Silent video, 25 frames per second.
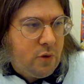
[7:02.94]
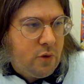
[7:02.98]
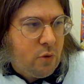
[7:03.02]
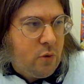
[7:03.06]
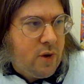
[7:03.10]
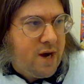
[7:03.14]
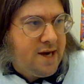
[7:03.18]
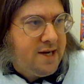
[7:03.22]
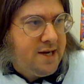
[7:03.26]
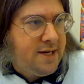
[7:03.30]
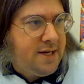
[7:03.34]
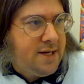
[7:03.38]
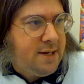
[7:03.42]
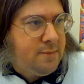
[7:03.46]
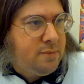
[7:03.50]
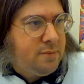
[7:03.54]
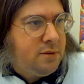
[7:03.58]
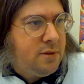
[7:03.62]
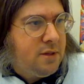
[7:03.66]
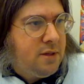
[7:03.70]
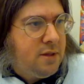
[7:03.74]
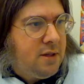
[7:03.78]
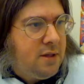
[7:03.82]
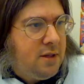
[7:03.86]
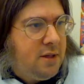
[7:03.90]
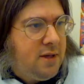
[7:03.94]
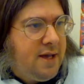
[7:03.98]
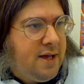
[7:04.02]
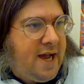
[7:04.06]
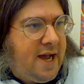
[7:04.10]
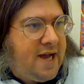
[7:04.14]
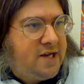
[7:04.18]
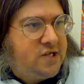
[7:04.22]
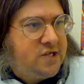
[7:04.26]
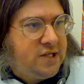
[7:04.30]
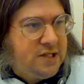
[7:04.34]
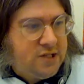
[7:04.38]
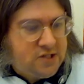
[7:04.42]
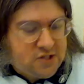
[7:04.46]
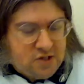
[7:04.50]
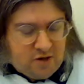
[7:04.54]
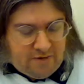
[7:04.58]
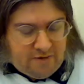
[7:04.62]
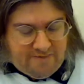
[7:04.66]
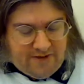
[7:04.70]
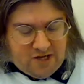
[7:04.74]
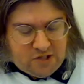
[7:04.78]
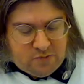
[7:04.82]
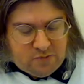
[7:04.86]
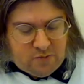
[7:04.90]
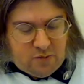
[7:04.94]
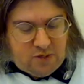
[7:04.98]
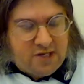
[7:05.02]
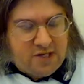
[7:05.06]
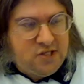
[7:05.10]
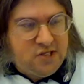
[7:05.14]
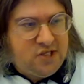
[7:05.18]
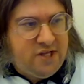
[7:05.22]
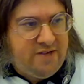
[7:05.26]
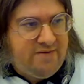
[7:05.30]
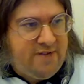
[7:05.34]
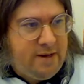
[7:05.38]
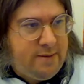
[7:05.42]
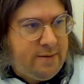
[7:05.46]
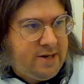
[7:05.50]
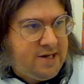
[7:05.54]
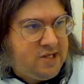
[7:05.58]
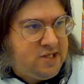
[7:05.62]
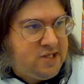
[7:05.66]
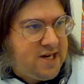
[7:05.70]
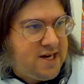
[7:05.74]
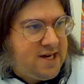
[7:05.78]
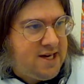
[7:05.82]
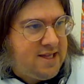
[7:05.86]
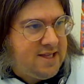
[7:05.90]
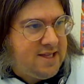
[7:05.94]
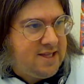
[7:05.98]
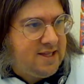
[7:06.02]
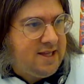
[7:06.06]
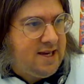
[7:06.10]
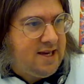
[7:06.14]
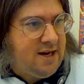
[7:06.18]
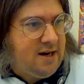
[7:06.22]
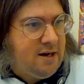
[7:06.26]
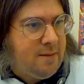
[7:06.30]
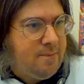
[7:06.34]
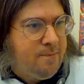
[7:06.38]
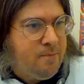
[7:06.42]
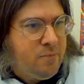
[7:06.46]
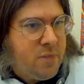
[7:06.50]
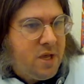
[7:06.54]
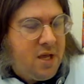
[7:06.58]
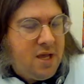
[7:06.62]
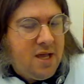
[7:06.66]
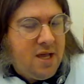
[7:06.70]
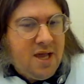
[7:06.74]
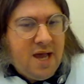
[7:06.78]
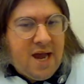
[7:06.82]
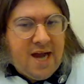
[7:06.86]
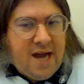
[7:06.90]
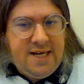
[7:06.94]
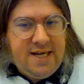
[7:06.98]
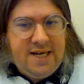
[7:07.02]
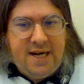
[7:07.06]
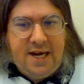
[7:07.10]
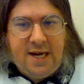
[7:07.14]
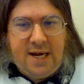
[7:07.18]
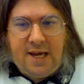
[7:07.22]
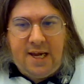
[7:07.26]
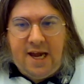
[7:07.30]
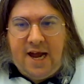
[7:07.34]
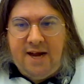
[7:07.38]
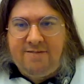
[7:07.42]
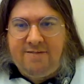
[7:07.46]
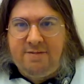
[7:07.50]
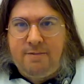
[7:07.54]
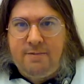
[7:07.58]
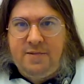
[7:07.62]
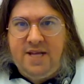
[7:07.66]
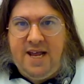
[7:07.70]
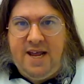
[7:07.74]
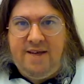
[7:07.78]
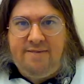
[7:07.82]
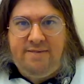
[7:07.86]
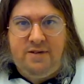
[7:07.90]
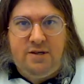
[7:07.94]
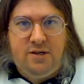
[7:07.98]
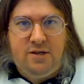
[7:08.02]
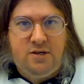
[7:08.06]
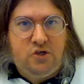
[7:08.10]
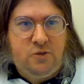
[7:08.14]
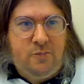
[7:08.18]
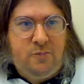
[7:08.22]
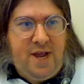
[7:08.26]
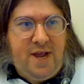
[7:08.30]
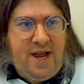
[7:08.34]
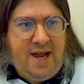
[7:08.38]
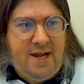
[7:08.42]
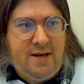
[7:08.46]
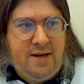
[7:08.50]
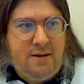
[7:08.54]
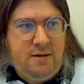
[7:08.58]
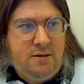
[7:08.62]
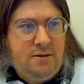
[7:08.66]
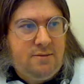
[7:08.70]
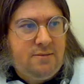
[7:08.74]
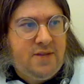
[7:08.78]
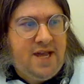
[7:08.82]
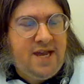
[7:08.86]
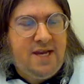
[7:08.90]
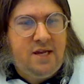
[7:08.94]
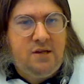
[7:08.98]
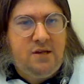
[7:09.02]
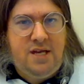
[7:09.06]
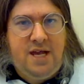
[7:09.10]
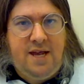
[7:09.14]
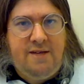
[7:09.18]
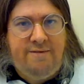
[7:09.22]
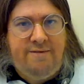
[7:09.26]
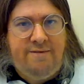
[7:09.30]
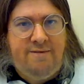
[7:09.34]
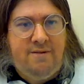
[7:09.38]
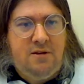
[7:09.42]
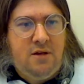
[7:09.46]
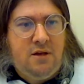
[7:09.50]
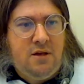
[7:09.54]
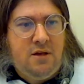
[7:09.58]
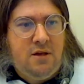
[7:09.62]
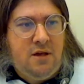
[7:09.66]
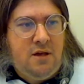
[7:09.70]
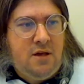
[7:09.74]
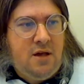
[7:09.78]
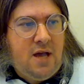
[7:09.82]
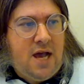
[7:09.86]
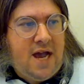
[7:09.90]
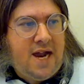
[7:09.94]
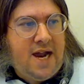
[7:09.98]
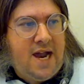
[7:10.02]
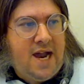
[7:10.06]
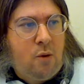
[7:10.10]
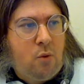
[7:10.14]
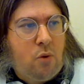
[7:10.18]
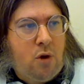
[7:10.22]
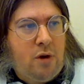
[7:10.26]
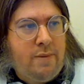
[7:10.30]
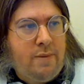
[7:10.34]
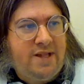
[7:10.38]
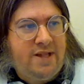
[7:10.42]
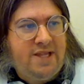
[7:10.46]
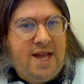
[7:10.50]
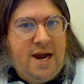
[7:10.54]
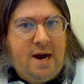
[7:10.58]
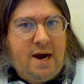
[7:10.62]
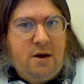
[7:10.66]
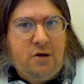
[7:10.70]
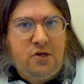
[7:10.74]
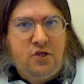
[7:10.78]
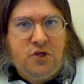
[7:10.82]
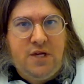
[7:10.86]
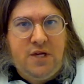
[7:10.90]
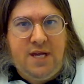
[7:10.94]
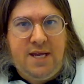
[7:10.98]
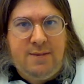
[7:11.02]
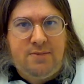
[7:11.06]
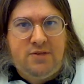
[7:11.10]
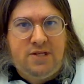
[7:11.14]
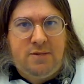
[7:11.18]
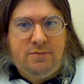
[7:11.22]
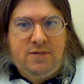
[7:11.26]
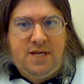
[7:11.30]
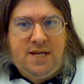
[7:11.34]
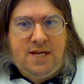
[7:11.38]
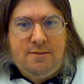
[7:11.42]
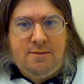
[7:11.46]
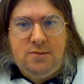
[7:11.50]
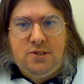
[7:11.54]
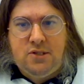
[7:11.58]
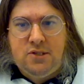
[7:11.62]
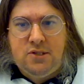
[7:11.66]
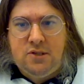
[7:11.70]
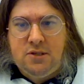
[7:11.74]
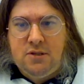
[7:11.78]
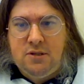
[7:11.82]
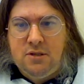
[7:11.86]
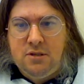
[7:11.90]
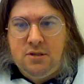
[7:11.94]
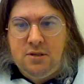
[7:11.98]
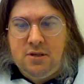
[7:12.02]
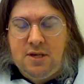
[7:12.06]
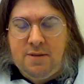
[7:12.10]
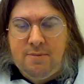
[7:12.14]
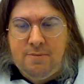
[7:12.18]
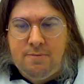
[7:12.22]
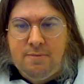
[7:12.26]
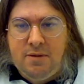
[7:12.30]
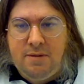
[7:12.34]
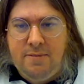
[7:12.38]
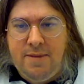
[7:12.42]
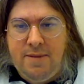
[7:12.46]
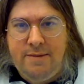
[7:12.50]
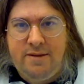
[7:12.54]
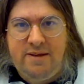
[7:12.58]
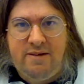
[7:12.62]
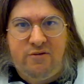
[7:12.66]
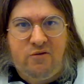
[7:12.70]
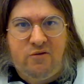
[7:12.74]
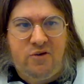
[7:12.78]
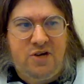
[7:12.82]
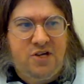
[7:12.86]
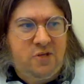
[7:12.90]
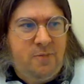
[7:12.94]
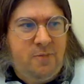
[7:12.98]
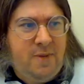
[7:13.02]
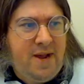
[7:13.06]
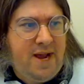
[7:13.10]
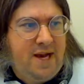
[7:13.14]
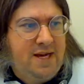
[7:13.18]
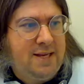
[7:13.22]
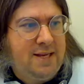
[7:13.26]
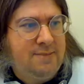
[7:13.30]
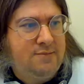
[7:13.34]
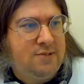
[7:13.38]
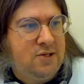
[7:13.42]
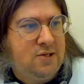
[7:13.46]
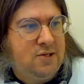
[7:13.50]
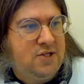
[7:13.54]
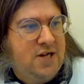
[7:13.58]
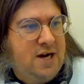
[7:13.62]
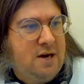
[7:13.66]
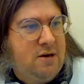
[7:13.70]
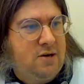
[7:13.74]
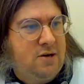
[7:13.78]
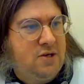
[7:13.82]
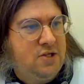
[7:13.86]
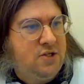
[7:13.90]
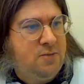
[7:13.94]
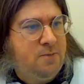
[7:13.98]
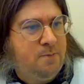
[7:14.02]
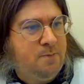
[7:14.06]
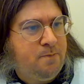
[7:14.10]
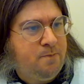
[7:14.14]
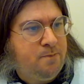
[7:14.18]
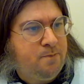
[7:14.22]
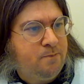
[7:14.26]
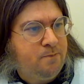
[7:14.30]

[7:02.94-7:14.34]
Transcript: I'm going to wind it up. Actually, let's go to Facebook and see if anybody said anything there. I did get a like from Dave in Japan. Thank you, Dave. I kind of worry about the hours you keep sometimes, but maybe everyone in Japan keeps those hours.